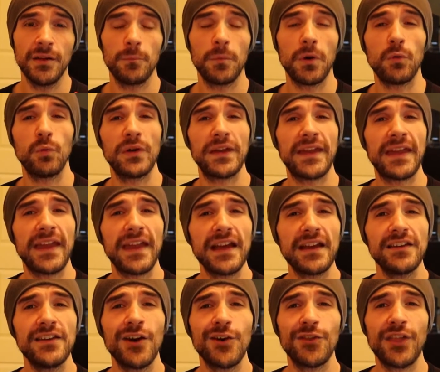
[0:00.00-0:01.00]
But we
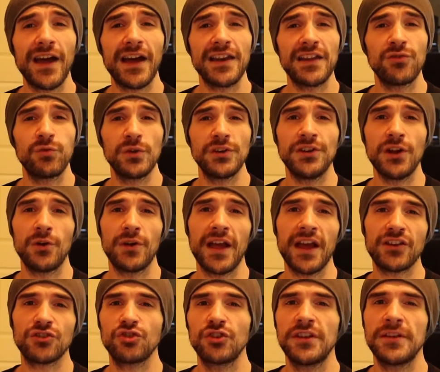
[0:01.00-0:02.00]
can't know that if we don't
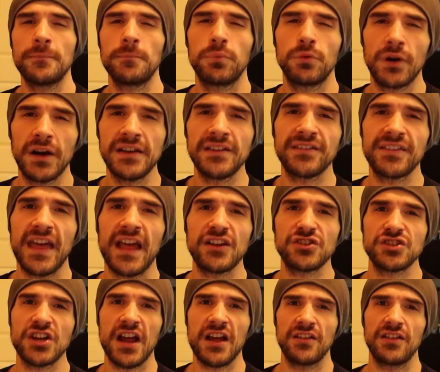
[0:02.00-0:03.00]
actually embrace that
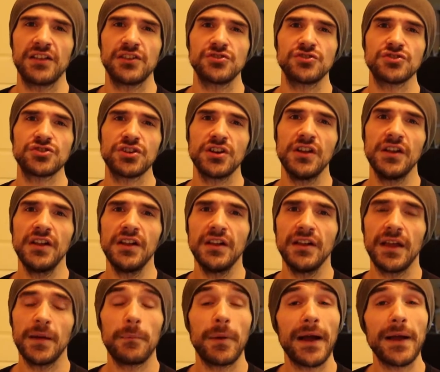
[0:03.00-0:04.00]
challenge.
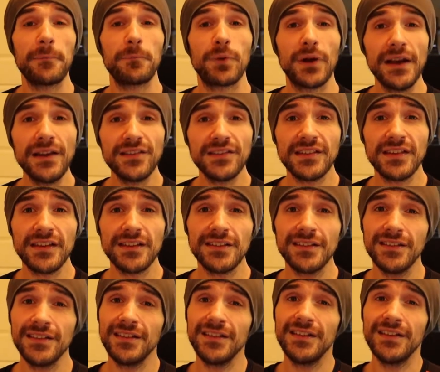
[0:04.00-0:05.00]
And by embracing it,
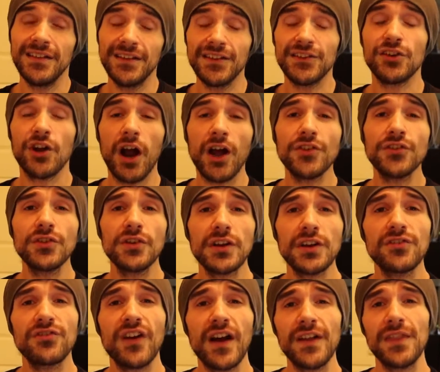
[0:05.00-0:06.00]
you're also
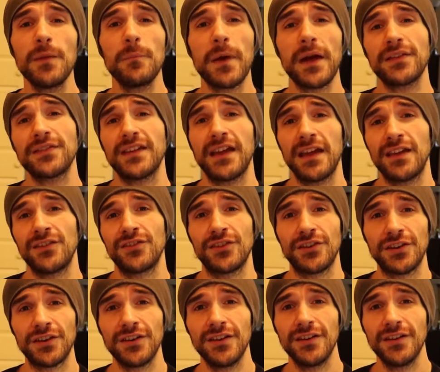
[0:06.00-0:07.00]
going to find the best
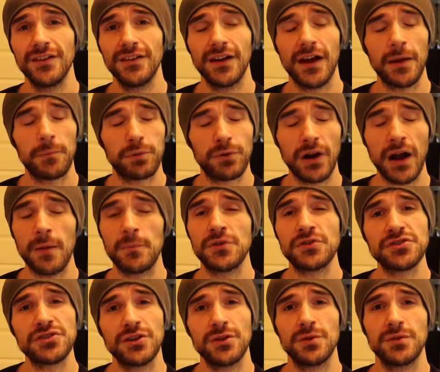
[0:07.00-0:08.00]
answer. I
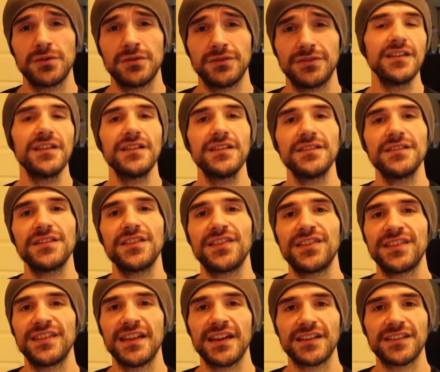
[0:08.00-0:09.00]
promise you.
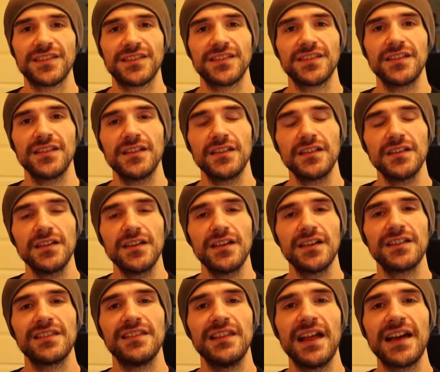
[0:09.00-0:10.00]
6,
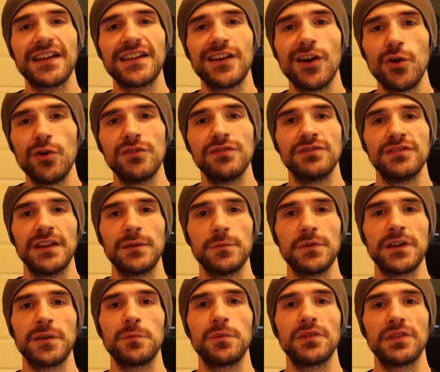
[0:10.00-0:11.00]
let go of
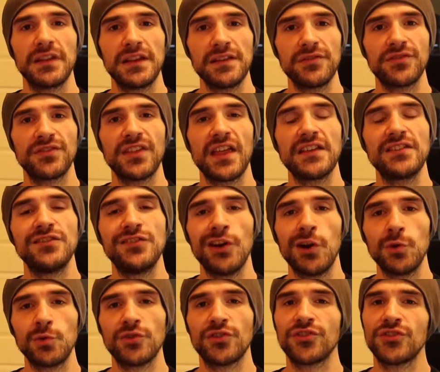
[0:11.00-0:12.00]
limiting beliefs that
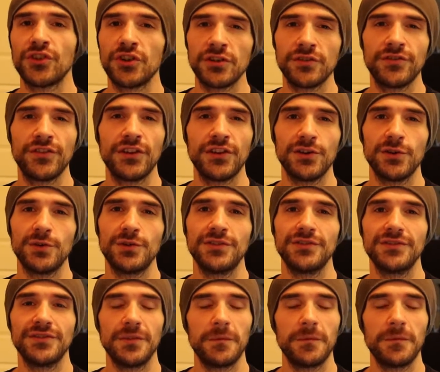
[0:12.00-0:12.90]
don't serve you.